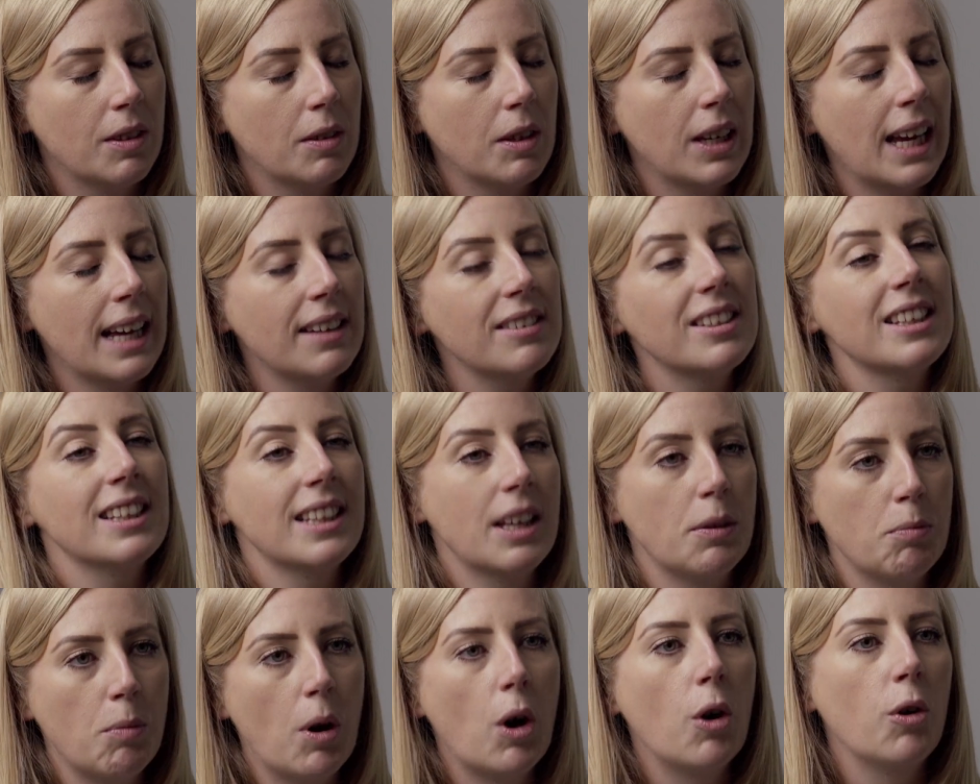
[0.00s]
getting
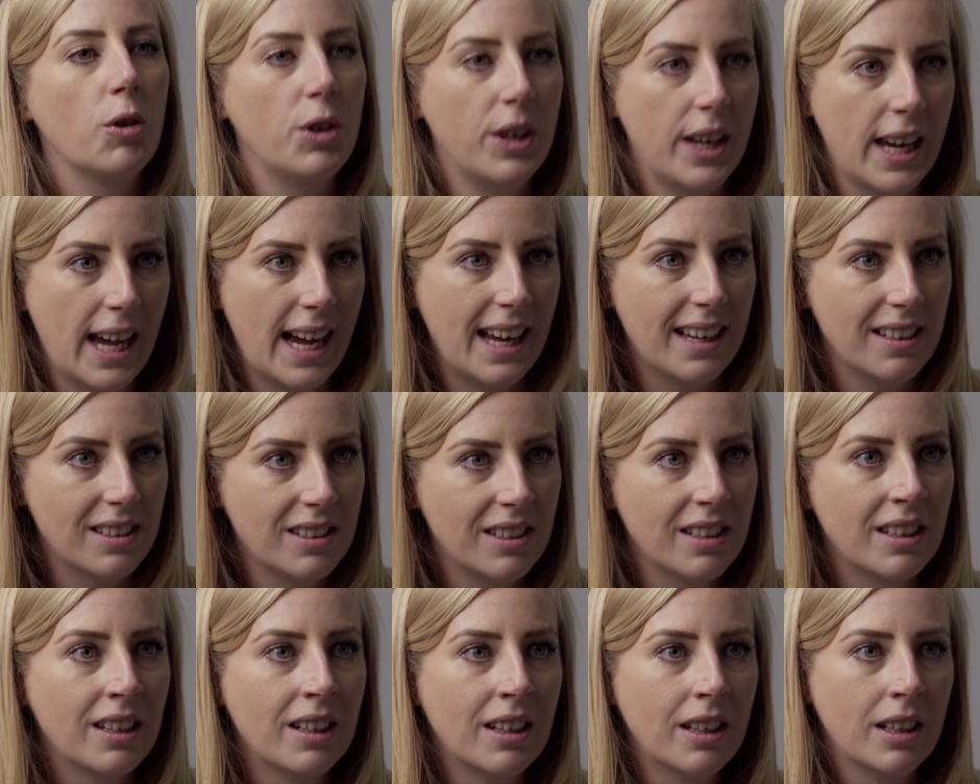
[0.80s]
them on
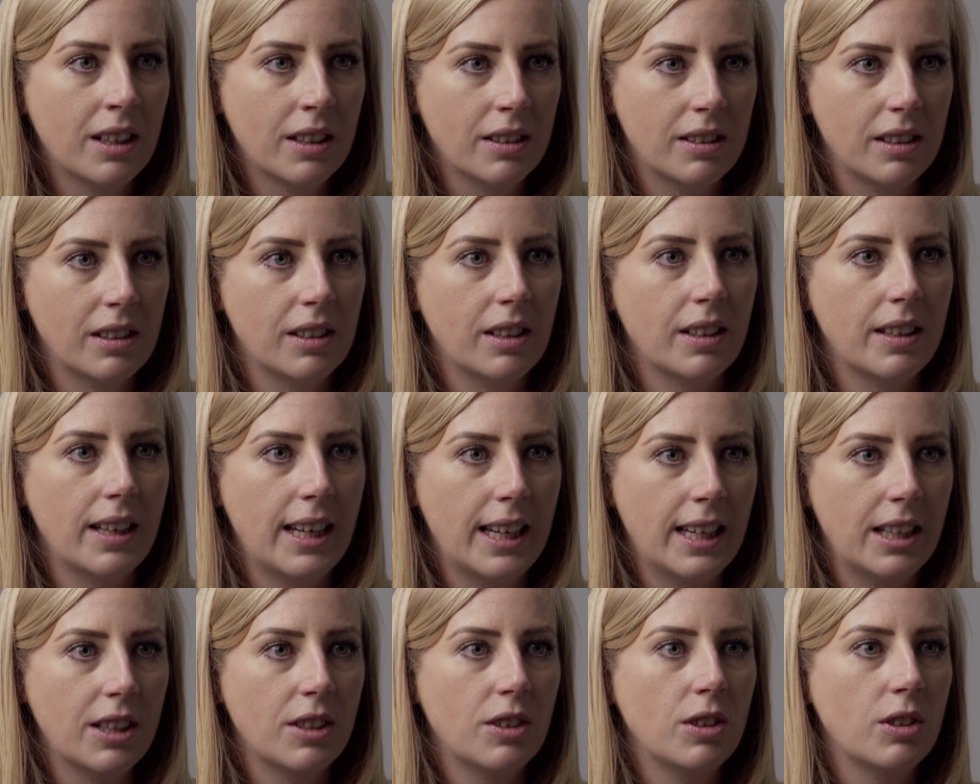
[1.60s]
net so that
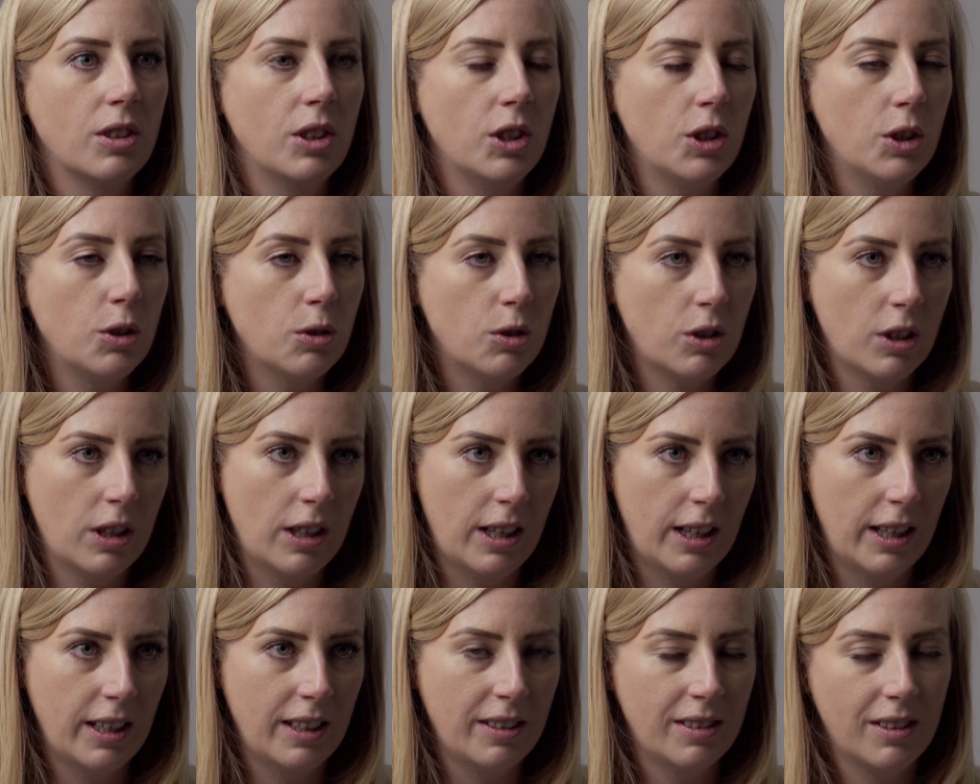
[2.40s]
they can
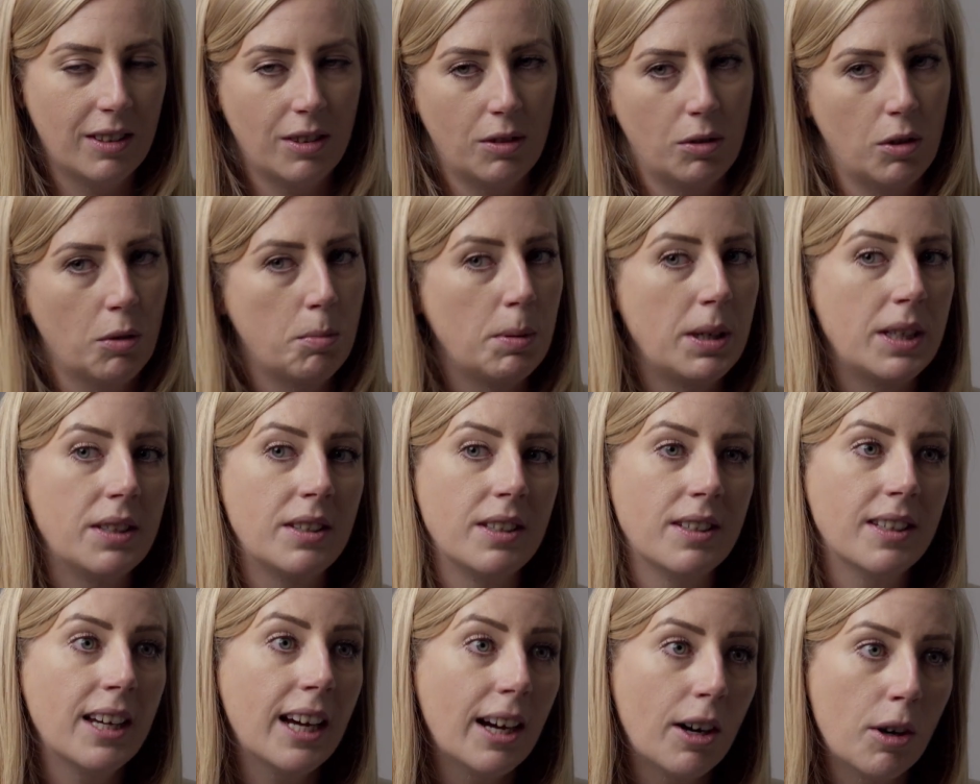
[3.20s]
utilise the
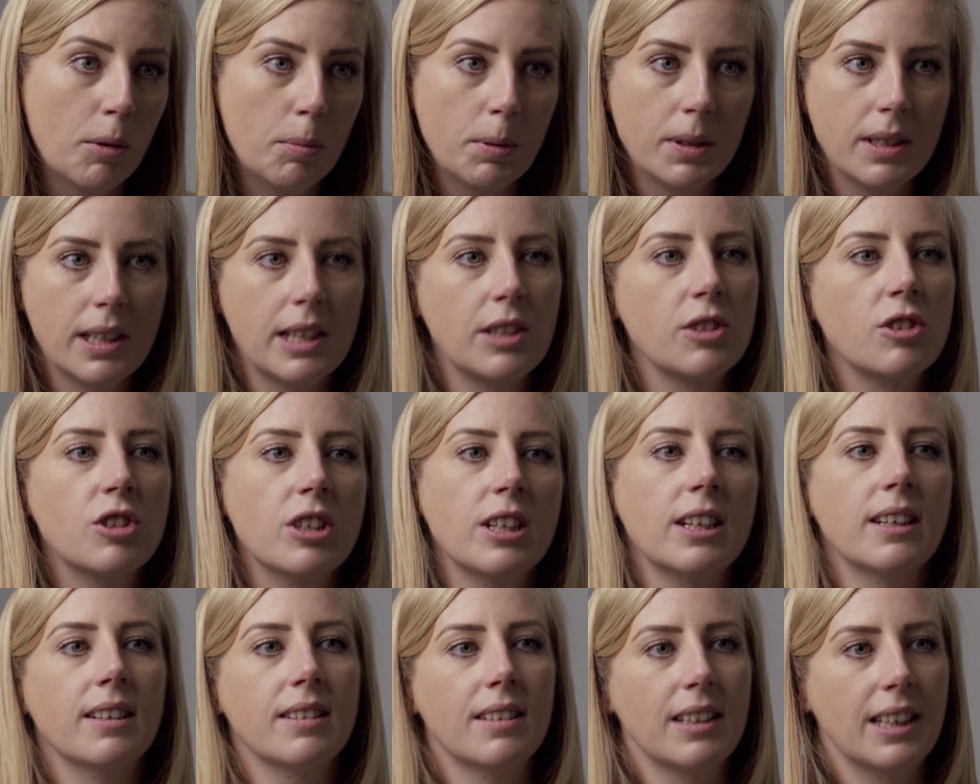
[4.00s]
BT Tower
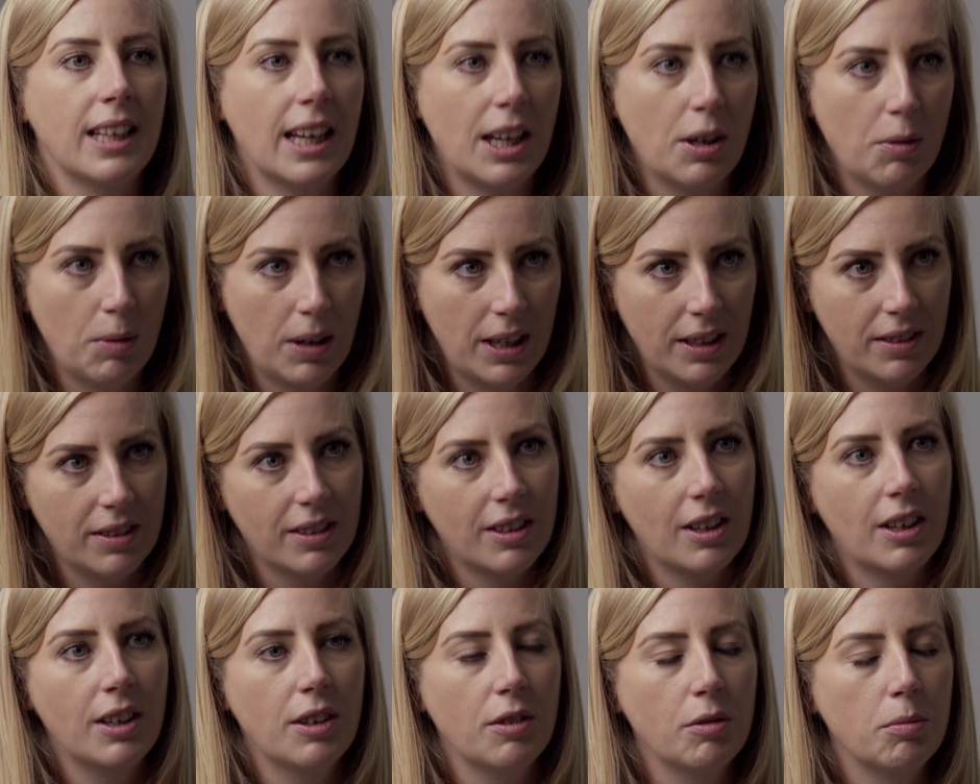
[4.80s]
potentially as a gateway to
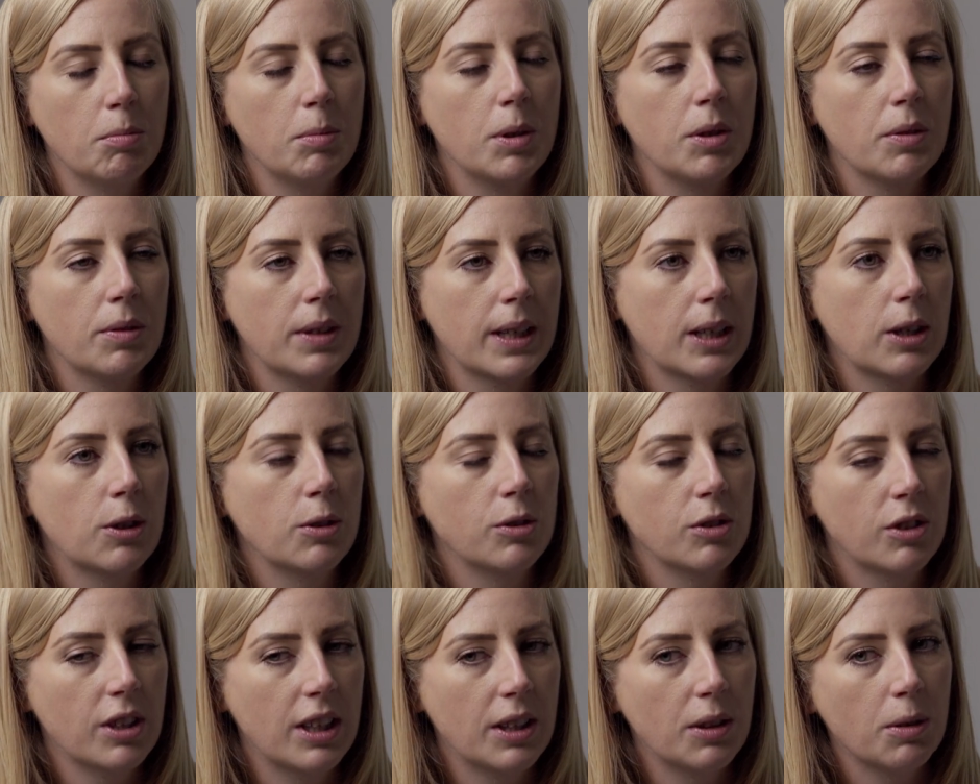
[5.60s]
kind of move the
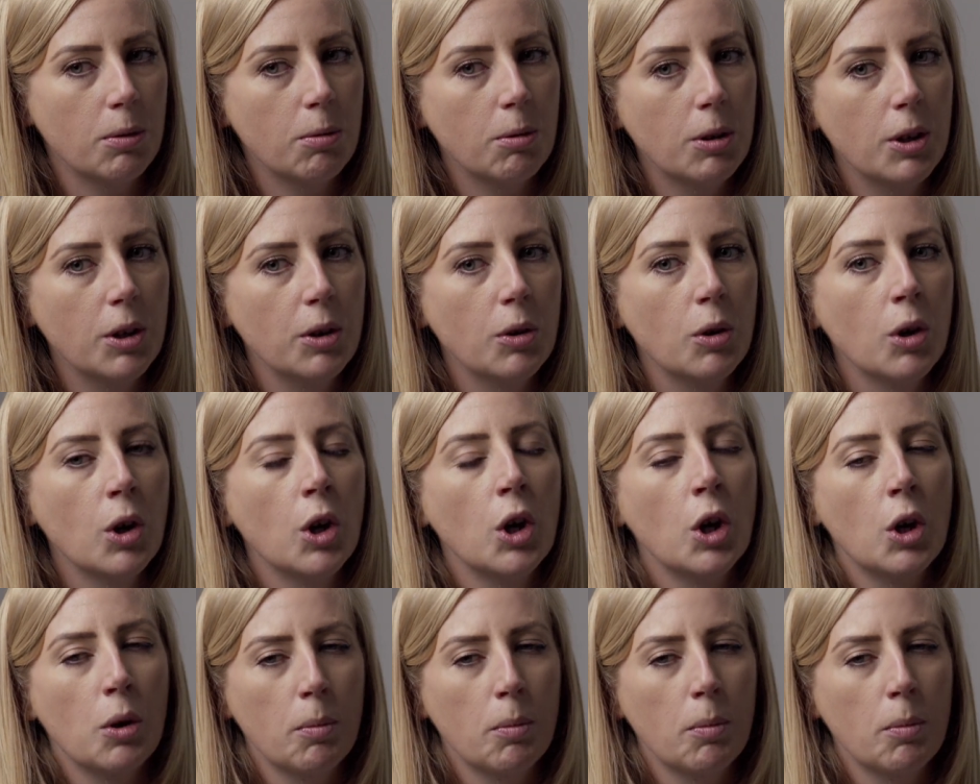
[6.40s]
content through,